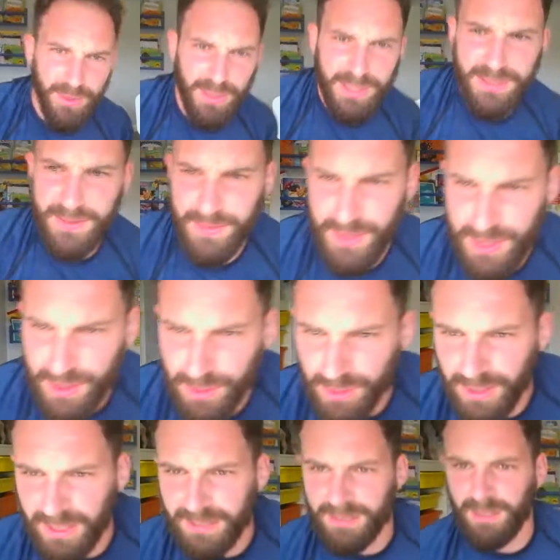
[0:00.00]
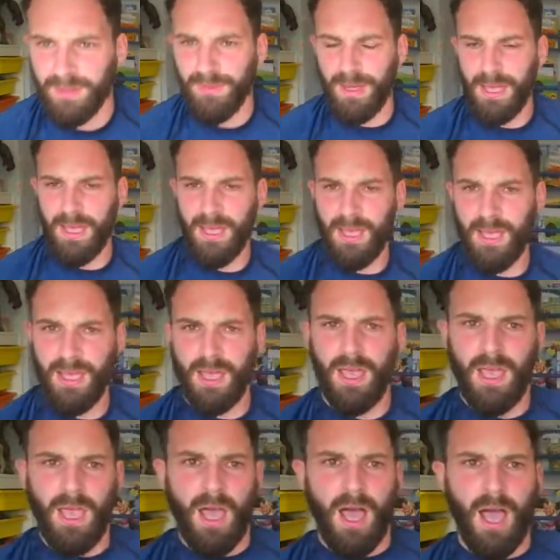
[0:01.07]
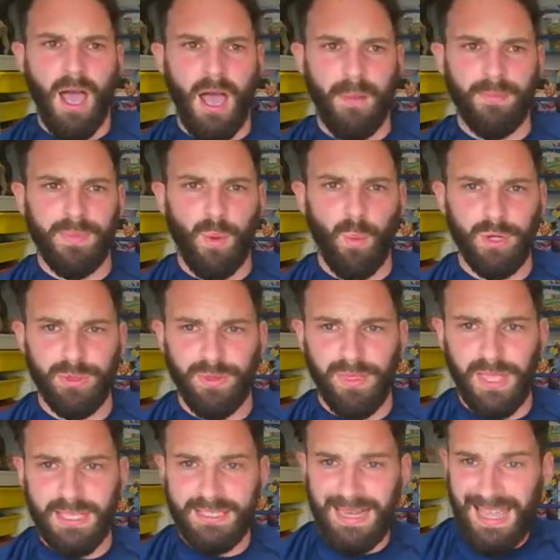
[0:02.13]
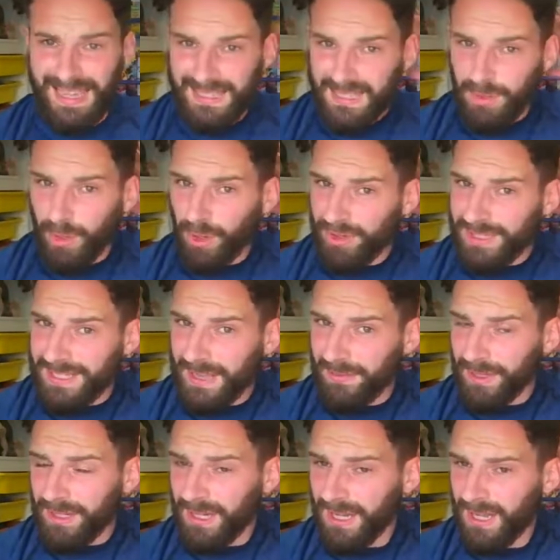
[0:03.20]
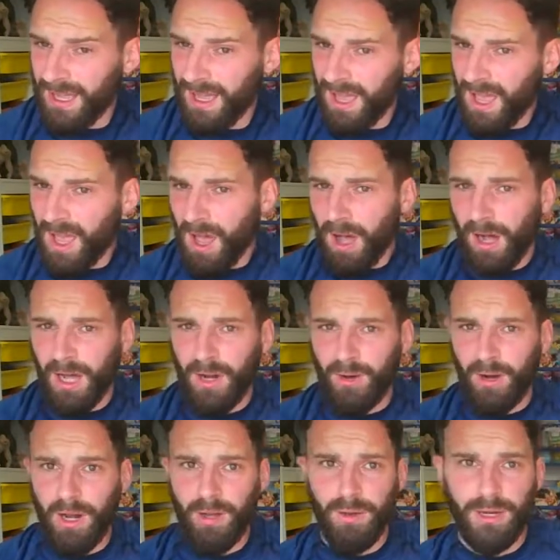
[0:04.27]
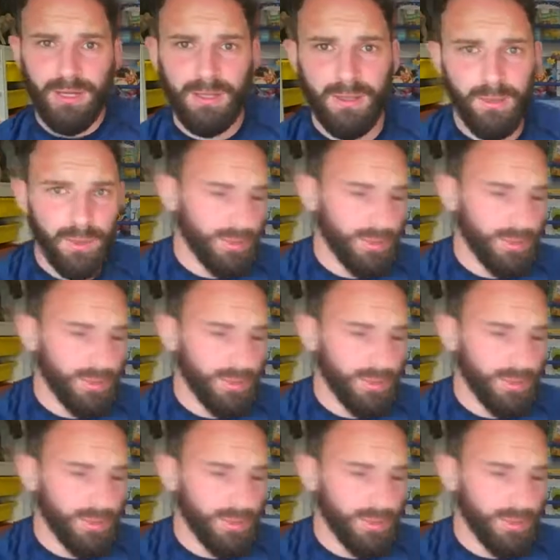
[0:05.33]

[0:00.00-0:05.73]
ones for sure that time. What do we think is next? So we're on 7. Higher or lower? What